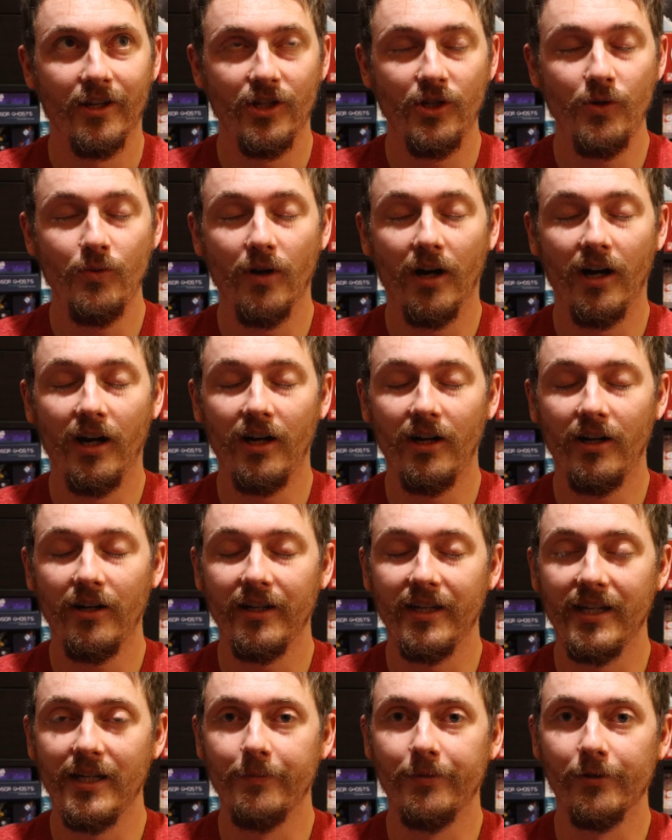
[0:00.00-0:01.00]
You are
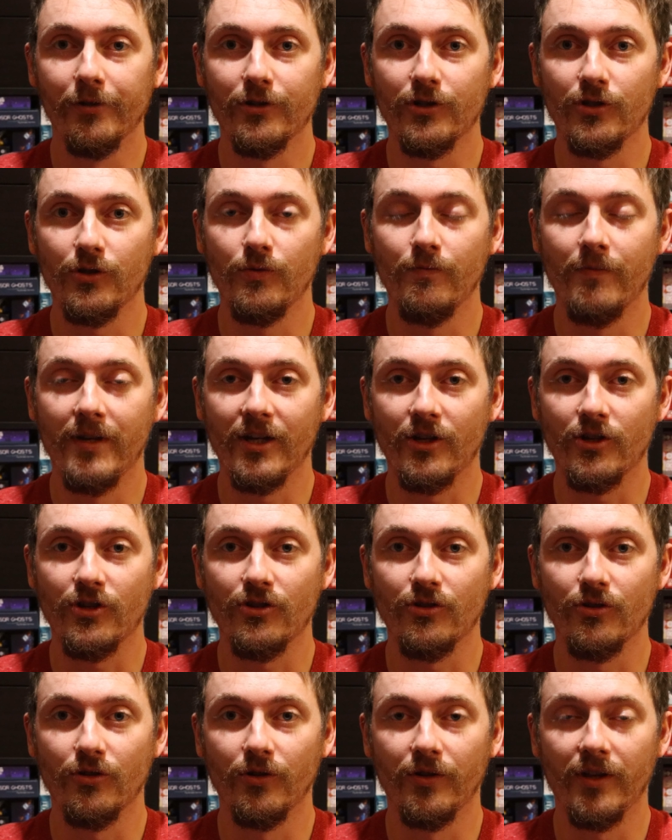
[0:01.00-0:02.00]
able to make
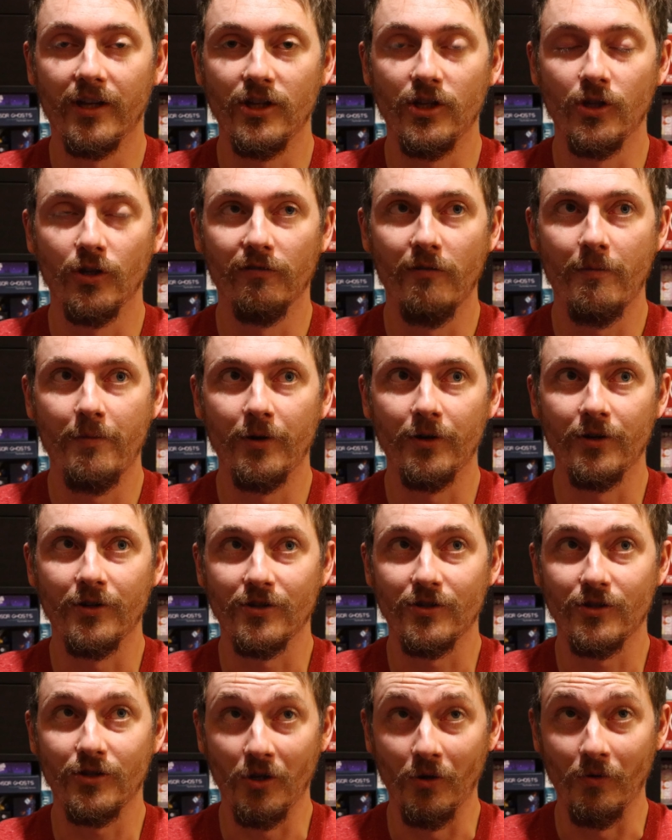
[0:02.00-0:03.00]
sure that your
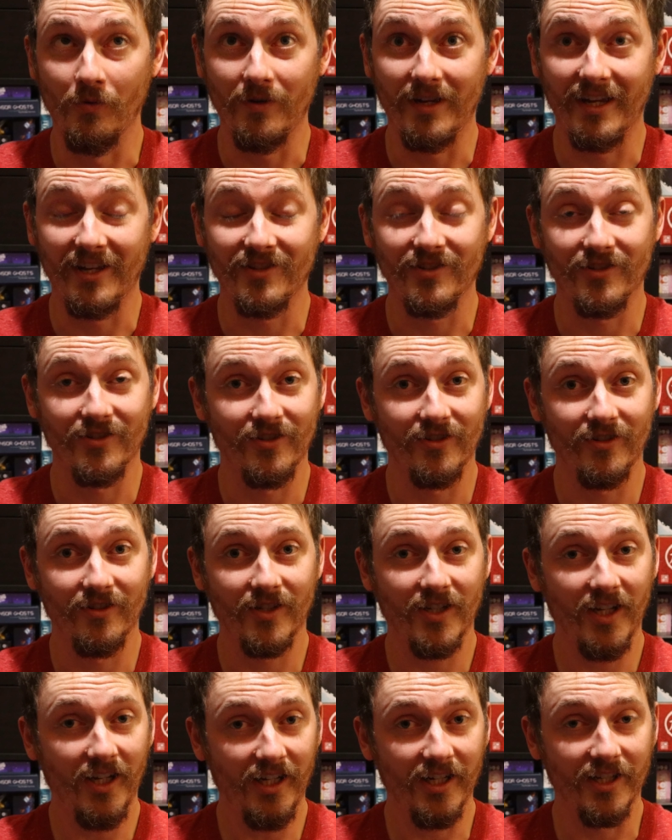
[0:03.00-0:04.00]
opponents don't get certain
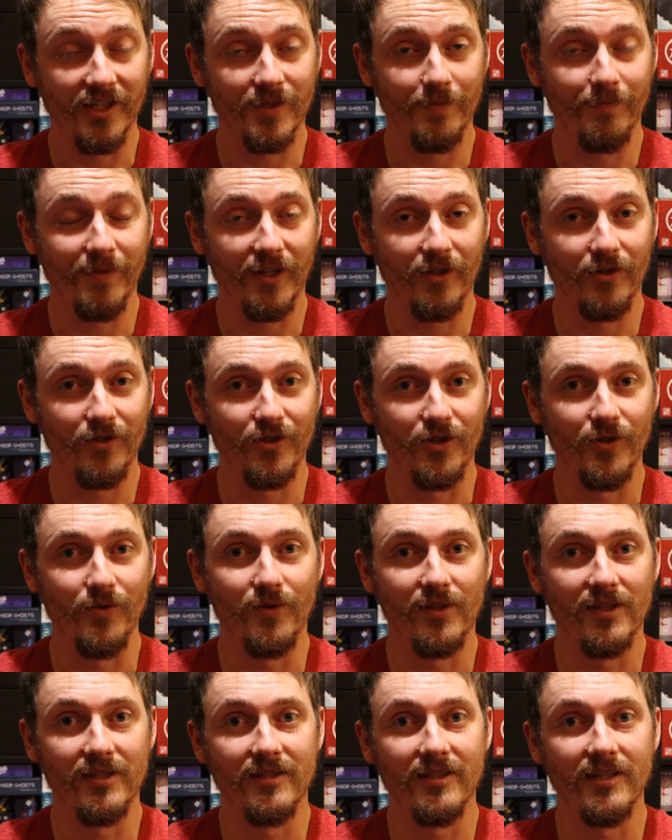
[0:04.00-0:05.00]
cards because you
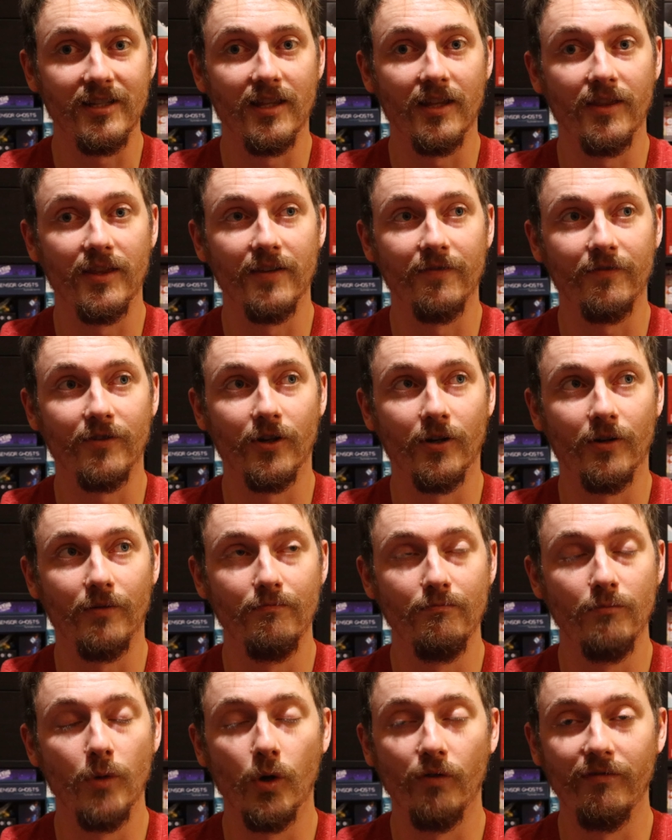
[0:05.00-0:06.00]
can see that they've got
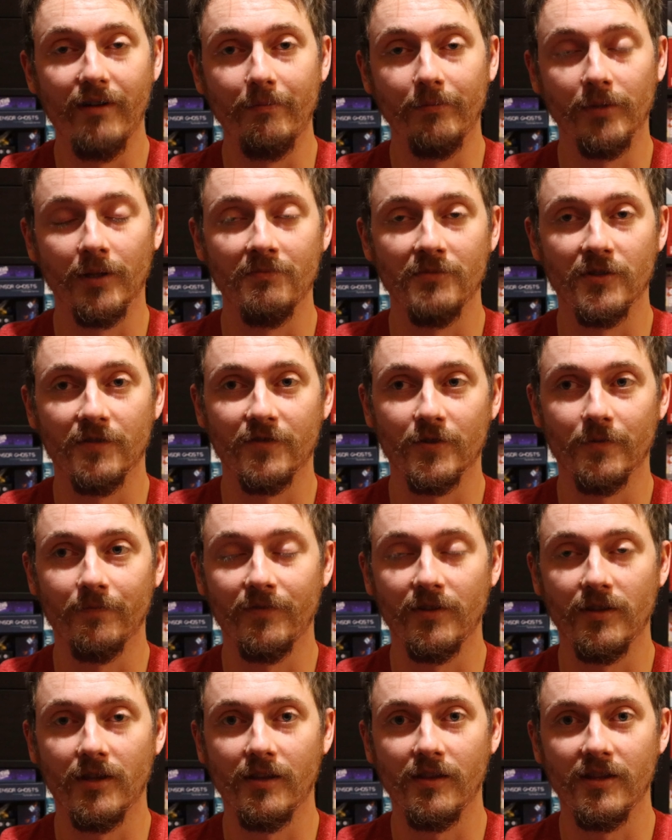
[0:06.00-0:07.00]
more emblems of
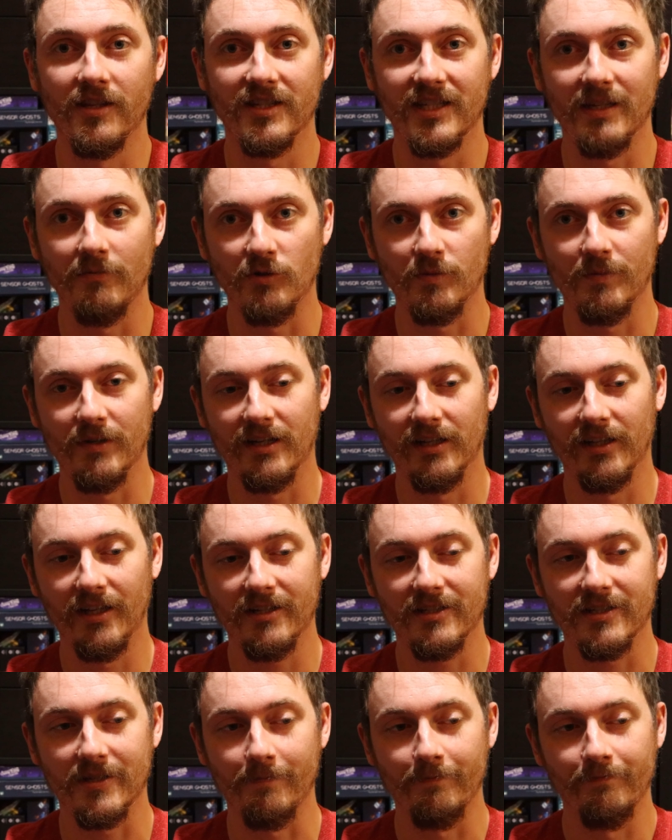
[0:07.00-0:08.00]
something than they seem to be
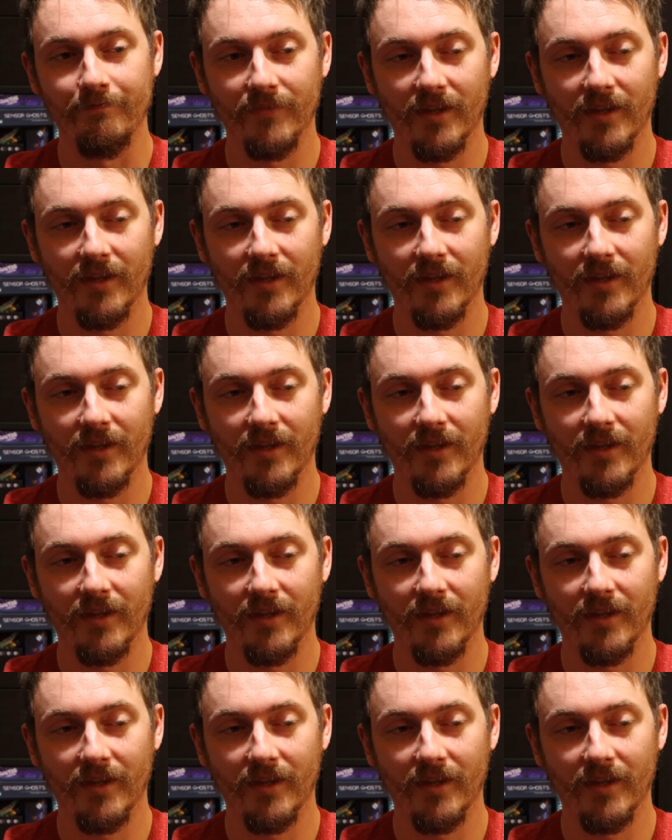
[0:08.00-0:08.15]
collecting.